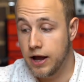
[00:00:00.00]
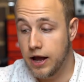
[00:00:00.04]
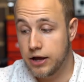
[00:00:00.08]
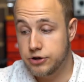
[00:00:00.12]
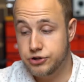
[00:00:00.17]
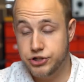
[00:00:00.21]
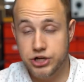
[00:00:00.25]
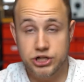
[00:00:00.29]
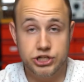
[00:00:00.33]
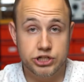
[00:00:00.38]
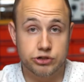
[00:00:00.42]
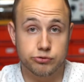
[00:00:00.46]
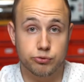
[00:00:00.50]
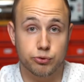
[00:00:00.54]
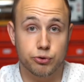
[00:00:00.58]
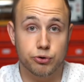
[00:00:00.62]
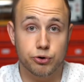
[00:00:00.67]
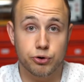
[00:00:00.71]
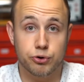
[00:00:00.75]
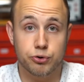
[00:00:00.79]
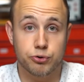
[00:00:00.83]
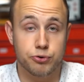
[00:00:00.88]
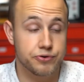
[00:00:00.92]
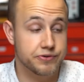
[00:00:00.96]

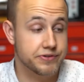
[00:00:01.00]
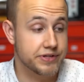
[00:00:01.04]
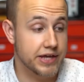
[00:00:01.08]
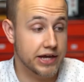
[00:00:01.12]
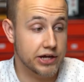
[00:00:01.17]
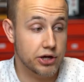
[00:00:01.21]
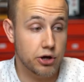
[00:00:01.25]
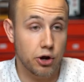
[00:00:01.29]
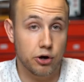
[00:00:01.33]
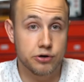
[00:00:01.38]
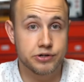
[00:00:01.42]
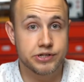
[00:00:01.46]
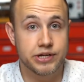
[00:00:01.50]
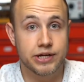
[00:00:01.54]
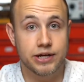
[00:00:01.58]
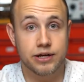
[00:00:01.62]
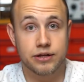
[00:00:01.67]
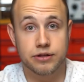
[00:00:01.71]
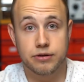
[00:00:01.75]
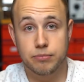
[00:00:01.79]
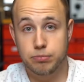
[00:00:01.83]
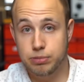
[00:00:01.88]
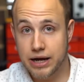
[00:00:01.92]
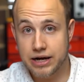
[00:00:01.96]
JGAurora calls their coating
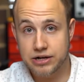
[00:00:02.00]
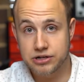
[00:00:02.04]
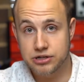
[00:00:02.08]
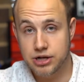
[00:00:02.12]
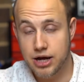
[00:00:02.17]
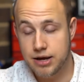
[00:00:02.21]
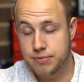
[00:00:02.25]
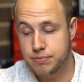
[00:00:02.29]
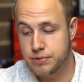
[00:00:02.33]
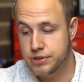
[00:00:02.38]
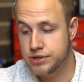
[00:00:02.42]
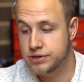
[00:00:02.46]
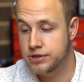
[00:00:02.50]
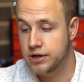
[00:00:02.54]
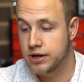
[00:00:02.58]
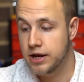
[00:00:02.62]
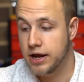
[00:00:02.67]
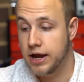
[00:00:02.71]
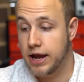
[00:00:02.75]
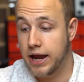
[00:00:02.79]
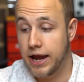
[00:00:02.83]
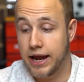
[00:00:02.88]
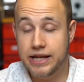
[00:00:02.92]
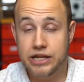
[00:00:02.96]
the Black Diamond,
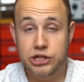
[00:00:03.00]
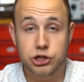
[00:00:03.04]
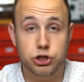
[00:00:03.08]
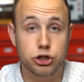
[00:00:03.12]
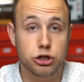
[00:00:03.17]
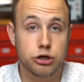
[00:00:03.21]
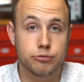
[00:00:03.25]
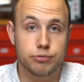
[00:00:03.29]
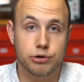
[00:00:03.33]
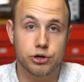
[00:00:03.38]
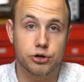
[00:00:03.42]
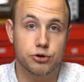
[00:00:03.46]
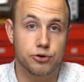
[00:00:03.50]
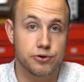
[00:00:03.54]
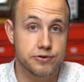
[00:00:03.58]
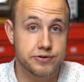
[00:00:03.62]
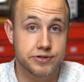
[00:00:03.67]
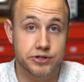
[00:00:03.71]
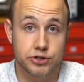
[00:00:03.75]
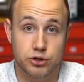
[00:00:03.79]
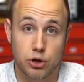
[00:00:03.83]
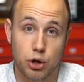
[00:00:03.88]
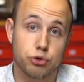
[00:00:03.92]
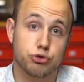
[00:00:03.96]
Anycubic calls
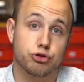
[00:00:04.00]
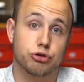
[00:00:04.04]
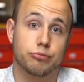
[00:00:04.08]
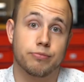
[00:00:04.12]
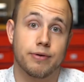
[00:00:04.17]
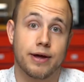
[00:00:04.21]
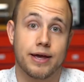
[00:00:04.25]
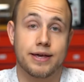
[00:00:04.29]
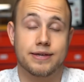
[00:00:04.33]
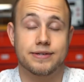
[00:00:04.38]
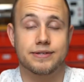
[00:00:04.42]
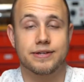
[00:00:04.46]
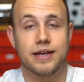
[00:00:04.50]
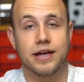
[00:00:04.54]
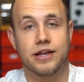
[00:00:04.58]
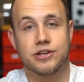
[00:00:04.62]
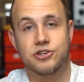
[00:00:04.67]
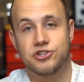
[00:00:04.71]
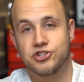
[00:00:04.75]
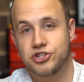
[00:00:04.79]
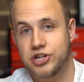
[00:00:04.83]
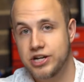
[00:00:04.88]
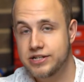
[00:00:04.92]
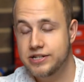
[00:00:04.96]
it Ultra Base, and
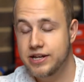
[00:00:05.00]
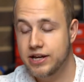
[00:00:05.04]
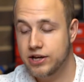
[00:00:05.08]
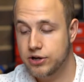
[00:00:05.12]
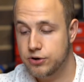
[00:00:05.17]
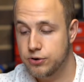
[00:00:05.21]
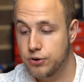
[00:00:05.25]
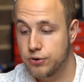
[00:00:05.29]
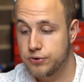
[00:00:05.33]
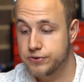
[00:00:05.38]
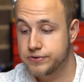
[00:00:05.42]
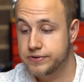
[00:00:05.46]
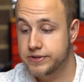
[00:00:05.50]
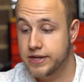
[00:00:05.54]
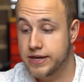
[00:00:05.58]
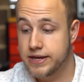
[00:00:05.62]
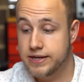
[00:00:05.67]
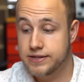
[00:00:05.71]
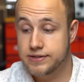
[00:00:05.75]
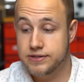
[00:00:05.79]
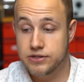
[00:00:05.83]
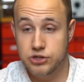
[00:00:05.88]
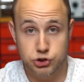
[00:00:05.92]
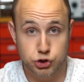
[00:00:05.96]
G-Tech calls
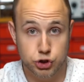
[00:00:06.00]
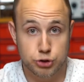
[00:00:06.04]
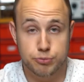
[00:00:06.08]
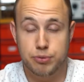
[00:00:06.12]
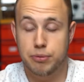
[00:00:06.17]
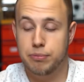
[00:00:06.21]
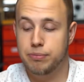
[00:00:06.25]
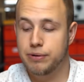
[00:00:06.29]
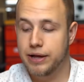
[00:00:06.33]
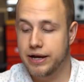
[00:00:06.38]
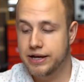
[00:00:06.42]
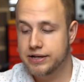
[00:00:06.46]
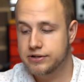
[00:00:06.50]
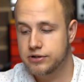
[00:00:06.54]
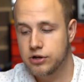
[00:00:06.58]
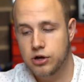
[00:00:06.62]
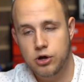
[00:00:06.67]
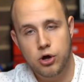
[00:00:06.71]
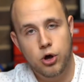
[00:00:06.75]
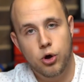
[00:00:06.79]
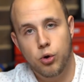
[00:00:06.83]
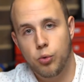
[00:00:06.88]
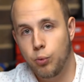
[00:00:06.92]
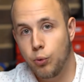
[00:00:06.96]
theirs the Super Plate.
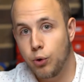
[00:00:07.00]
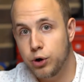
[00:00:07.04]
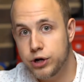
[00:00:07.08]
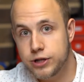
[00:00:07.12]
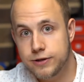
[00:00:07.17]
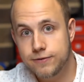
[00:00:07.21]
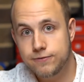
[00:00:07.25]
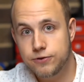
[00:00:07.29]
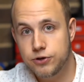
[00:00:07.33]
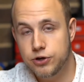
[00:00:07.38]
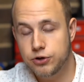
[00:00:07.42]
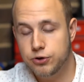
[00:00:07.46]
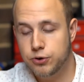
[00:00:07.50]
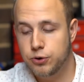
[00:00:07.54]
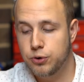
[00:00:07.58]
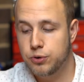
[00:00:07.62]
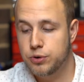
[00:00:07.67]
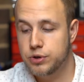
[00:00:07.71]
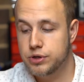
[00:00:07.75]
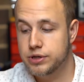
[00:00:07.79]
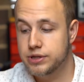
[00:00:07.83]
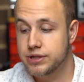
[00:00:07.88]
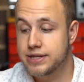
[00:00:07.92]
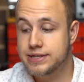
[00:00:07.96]
Whatever you call
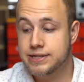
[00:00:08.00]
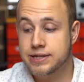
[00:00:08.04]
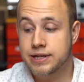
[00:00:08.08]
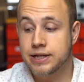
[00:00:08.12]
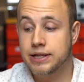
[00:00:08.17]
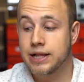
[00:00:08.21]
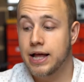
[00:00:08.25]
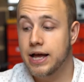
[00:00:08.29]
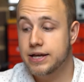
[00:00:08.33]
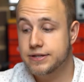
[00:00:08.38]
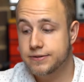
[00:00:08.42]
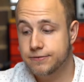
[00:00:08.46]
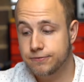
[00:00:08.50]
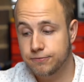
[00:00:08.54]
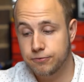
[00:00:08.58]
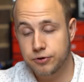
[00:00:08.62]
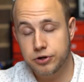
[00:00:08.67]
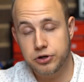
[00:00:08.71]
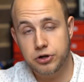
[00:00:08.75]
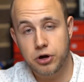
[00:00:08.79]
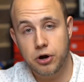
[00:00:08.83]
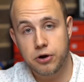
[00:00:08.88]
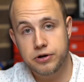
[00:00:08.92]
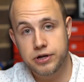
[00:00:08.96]
it, this glass frit
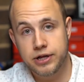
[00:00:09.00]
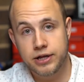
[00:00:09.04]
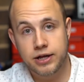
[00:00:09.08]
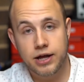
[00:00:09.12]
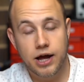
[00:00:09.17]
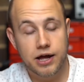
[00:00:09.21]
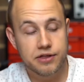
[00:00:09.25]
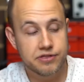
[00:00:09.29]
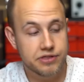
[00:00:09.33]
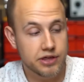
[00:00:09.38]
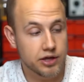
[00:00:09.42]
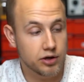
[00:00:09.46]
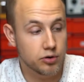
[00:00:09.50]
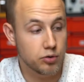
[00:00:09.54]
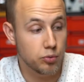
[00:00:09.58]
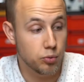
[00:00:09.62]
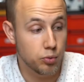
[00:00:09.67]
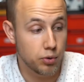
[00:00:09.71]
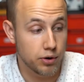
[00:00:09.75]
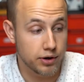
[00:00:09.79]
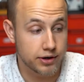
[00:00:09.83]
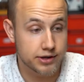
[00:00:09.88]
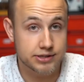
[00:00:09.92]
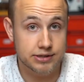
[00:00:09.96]
coating I think
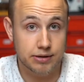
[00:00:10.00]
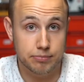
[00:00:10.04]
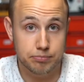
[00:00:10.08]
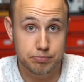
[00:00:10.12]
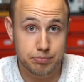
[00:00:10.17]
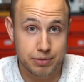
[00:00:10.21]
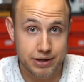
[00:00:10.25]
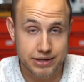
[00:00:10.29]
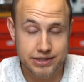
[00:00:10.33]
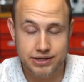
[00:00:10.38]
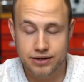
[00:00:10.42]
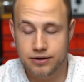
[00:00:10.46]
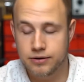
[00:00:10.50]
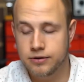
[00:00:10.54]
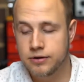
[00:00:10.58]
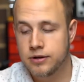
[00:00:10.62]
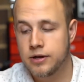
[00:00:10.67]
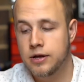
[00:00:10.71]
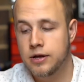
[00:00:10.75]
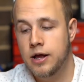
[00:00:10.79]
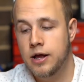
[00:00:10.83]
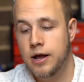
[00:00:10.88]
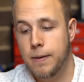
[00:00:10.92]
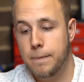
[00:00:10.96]
works better.
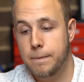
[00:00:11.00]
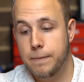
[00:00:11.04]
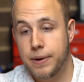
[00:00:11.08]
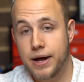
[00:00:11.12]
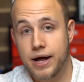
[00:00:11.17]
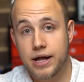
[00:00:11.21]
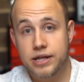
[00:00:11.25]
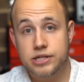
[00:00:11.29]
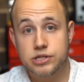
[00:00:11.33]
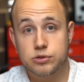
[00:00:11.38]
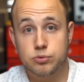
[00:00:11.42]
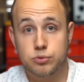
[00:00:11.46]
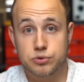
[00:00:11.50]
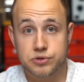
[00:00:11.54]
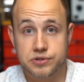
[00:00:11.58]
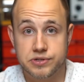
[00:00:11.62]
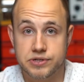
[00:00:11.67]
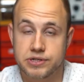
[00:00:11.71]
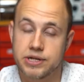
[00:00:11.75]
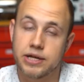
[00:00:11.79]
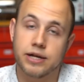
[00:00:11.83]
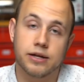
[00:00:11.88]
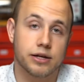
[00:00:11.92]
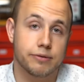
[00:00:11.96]
Parts will
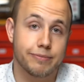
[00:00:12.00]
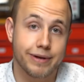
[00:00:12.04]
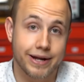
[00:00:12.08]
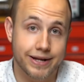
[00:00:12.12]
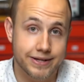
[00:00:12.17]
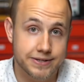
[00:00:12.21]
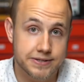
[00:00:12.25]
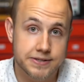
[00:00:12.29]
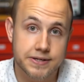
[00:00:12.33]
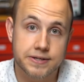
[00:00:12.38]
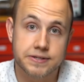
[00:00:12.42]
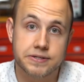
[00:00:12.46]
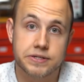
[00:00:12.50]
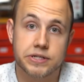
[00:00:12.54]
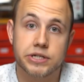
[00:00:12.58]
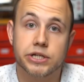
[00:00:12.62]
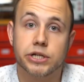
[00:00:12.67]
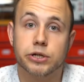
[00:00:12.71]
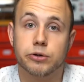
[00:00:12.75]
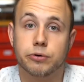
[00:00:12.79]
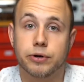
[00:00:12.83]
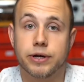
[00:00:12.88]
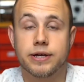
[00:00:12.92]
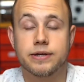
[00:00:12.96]
stick at about 60
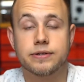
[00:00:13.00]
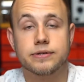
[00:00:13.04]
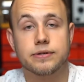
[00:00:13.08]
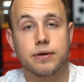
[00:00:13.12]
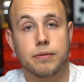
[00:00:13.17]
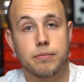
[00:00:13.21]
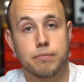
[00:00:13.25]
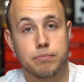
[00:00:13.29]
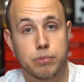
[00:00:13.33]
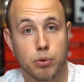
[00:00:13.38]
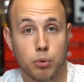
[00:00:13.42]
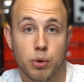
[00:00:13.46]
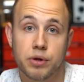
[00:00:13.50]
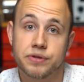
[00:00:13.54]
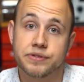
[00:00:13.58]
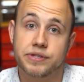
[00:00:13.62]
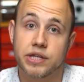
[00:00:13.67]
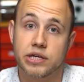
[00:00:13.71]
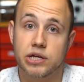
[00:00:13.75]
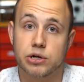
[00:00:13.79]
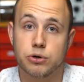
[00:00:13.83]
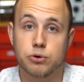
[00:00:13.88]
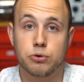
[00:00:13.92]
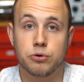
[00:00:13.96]
degrees, but once they
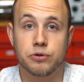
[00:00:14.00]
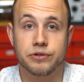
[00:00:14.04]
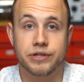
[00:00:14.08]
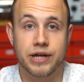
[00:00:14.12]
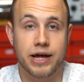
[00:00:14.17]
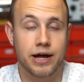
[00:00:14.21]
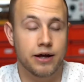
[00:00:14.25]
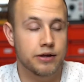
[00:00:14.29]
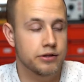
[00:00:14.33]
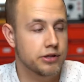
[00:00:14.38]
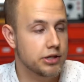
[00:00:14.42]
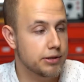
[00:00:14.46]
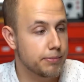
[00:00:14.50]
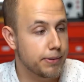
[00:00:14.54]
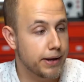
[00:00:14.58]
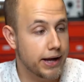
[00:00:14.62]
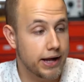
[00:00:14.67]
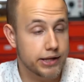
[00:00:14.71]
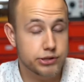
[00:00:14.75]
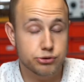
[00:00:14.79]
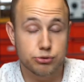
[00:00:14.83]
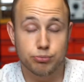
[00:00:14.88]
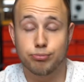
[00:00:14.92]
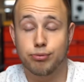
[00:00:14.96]
cool down, the
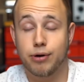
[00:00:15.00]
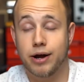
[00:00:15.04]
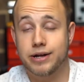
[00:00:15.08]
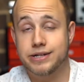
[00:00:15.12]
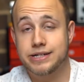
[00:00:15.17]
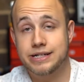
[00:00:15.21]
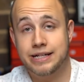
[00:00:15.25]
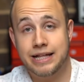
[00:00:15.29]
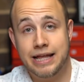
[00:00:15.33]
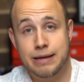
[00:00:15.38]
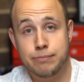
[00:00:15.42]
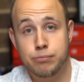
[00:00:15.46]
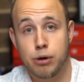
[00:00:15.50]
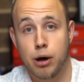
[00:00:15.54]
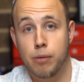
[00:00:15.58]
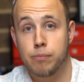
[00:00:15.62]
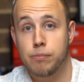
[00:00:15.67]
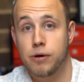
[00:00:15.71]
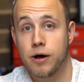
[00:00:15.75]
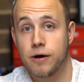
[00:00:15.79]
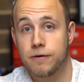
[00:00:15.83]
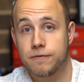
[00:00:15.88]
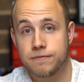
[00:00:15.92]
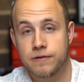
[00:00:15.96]
parts will practically pop
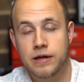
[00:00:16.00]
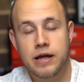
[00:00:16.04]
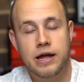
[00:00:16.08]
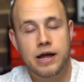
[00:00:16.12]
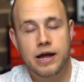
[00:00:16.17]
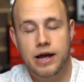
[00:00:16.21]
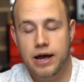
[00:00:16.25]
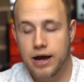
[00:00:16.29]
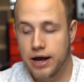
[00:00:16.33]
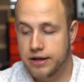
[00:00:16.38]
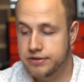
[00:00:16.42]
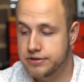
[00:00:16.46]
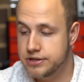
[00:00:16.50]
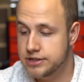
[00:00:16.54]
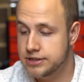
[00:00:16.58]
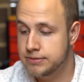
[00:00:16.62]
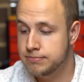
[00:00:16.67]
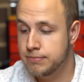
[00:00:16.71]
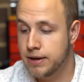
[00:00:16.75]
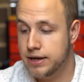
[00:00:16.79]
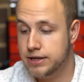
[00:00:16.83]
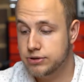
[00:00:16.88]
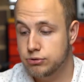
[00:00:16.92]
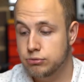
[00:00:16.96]
off, and this
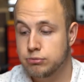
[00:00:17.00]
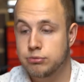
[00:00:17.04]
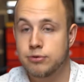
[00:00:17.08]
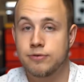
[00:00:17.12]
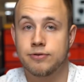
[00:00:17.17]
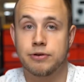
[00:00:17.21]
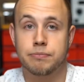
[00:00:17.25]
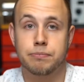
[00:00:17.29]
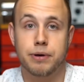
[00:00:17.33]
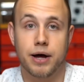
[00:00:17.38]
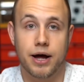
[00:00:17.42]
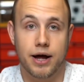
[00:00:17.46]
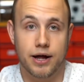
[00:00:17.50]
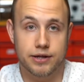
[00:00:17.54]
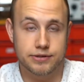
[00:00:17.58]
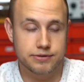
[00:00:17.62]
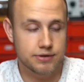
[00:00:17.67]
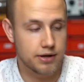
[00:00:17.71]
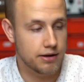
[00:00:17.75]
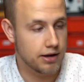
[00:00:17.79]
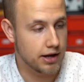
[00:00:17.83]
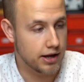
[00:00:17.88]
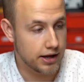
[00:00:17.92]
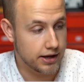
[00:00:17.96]
makes removing parts
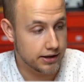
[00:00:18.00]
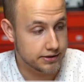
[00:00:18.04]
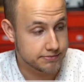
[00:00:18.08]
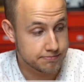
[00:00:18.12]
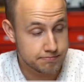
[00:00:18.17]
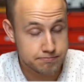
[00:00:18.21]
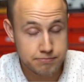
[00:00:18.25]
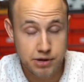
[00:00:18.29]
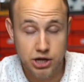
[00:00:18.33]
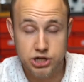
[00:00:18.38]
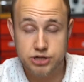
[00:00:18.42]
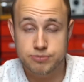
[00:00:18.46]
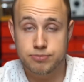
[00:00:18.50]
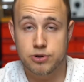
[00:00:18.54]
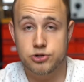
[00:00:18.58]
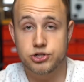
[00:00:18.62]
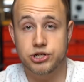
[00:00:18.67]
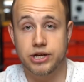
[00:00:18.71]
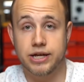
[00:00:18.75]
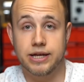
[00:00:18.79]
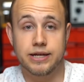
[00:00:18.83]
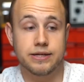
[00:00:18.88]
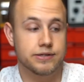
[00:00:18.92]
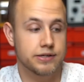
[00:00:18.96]
much
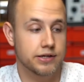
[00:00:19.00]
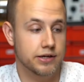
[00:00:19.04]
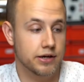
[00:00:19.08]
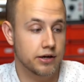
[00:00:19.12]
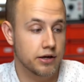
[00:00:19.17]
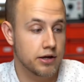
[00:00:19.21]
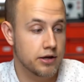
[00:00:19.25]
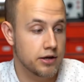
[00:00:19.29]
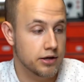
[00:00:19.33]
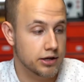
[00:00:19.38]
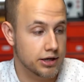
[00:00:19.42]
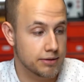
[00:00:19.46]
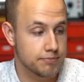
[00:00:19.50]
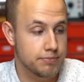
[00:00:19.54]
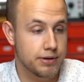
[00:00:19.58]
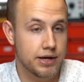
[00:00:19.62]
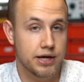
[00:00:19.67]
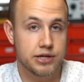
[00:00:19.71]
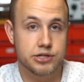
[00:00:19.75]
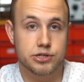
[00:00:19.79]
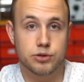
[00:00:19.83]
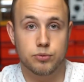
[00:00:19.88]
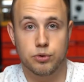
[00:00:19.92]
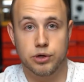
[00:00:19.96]
easier
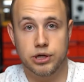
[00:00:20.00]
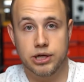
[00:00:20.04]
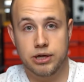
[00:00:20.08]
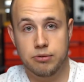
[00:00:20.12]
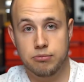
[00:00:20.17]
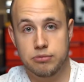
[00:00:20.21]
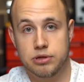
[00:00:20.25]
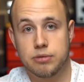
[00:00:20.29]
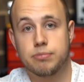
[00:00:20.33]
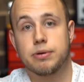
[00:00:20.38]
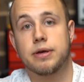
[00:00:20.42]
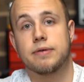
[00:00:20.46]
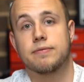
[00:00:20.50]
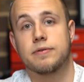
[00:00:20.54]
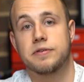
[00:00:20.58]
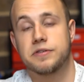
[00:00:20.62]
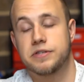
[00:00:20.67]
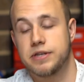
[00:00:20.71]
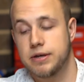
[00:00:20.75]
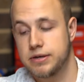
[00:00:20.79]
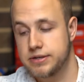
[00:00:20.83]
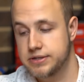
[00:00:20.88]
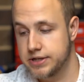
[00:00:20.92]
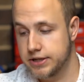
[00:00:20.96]
compared to working with the
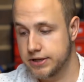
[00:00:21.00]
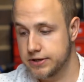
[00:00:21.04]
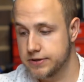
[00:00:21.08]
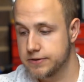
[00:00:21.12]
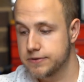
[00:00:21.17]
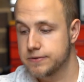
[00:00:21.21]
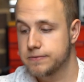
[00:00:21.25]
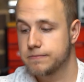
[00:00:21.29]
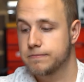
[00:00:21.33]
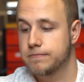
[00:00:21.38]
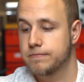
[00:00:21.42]
PVC stickers.